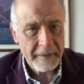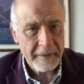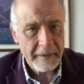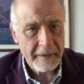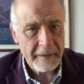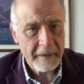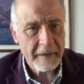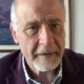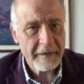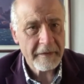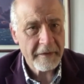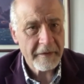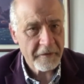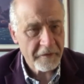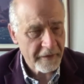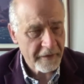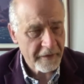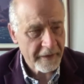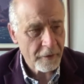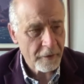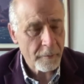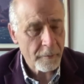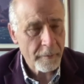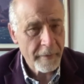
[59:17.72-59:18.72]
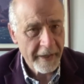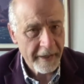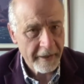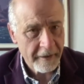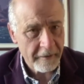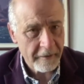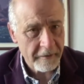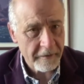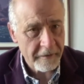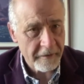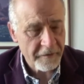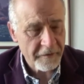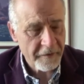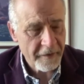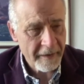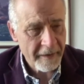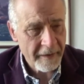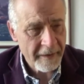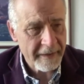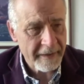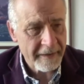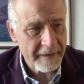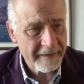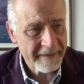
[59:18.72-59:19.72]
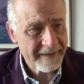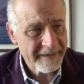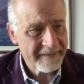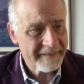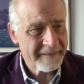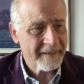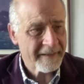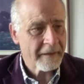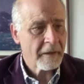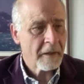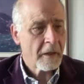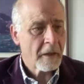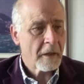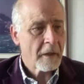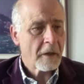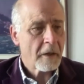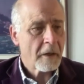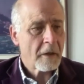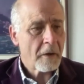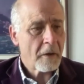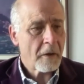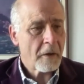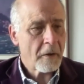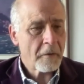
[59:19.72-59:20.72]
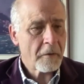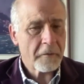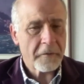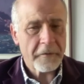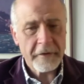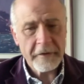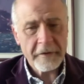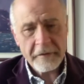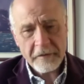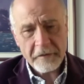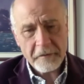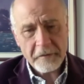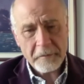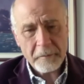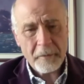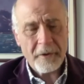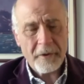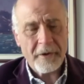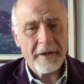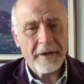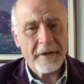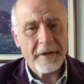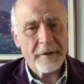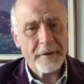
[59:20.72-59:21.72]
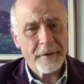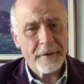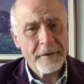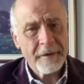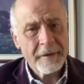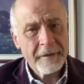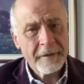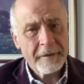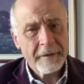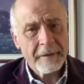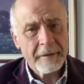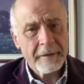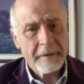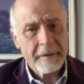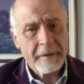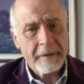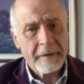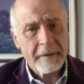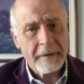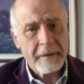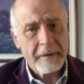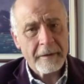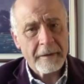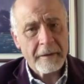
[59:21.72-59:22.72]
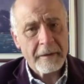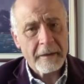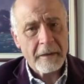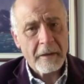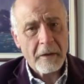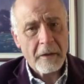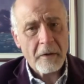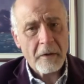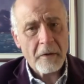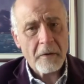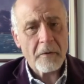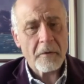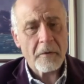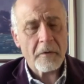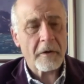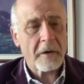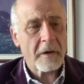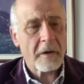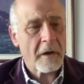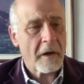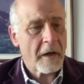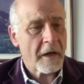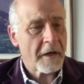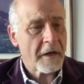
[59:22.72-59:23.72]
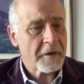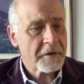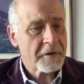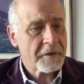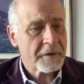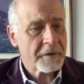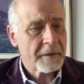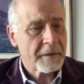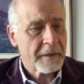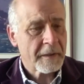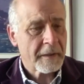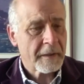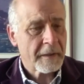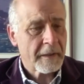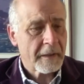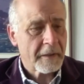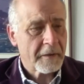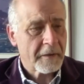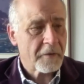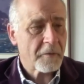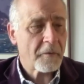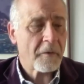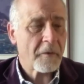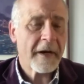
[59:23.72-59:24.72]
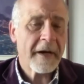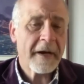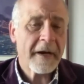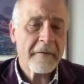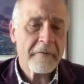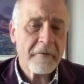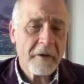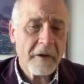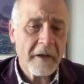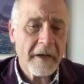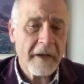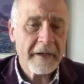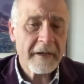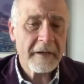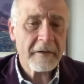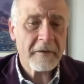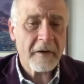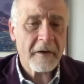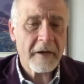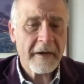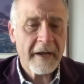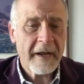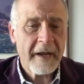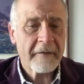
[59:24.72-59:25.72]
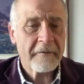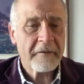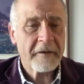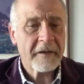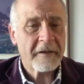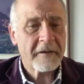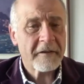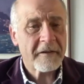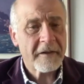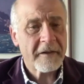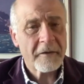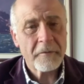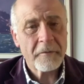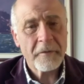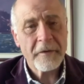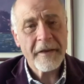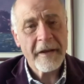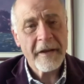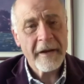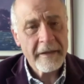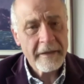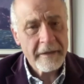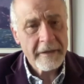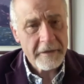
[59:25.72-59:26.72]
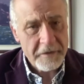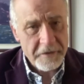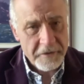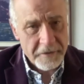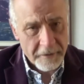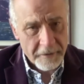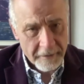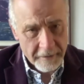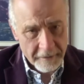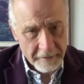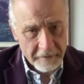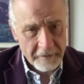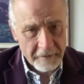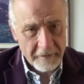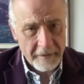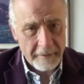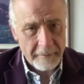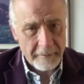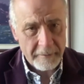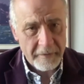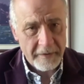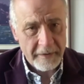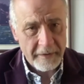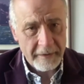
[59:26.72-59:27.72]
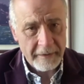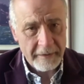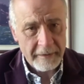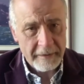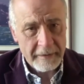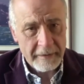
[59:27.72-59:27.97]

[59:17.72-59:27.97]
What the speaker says: and the single payer design. And they said, oh, this is pretty good. Oh gosh, do I ever like not having to deal with any insurance company?